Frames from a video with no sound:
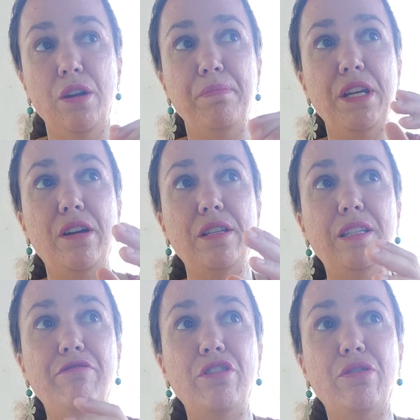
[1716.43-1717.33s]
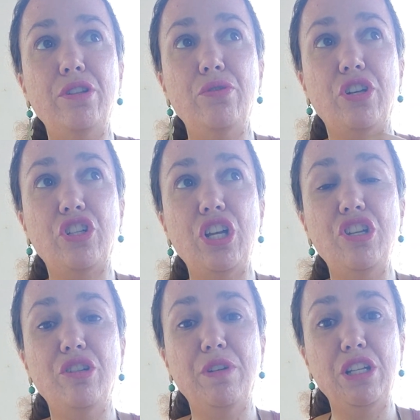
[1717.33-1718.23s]
Because if you're going to
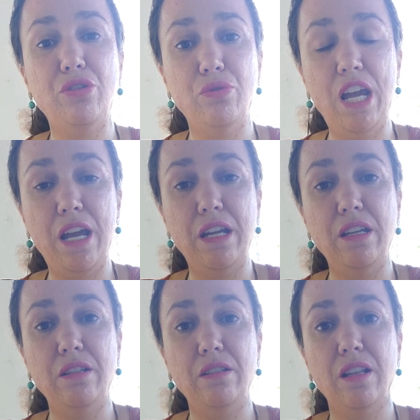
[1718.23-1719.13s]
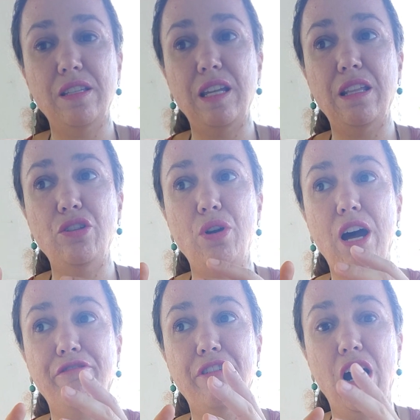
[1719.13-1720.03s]
exchange the money today, let's say that you
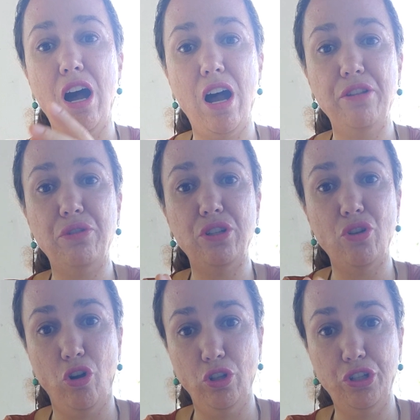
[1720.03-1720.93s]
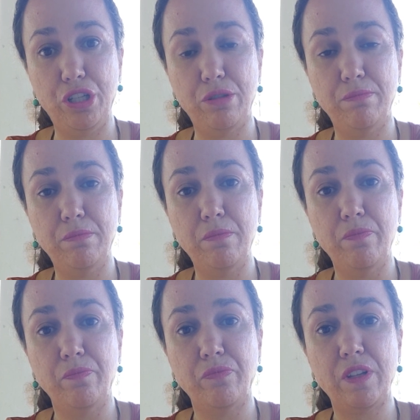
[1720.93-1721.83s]
have $100
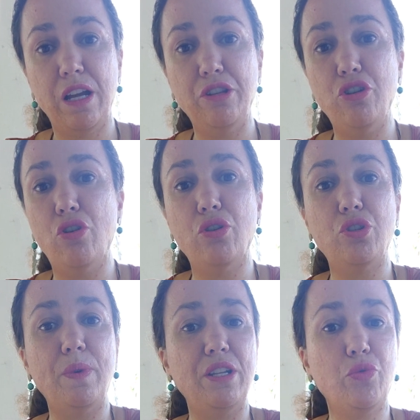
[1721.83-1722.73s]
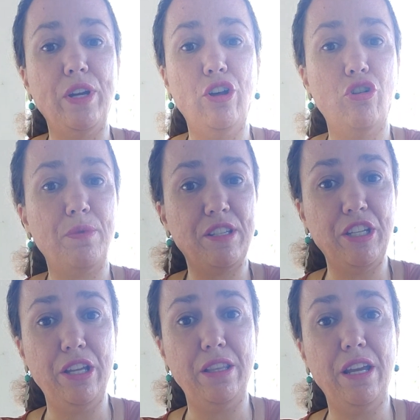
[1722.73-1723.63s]
and you go to Venezuela or
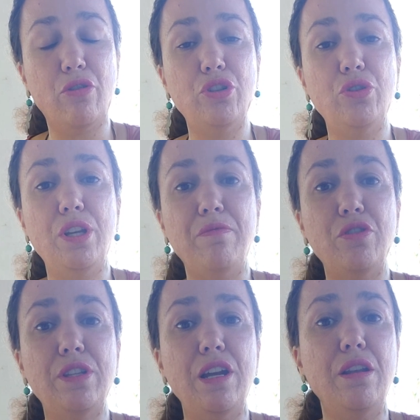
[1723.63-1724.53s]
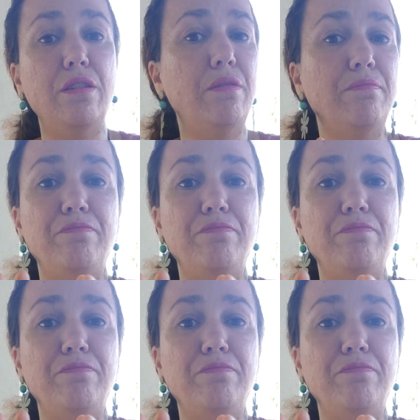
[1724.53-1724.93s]
Brazil, they are going to give you $10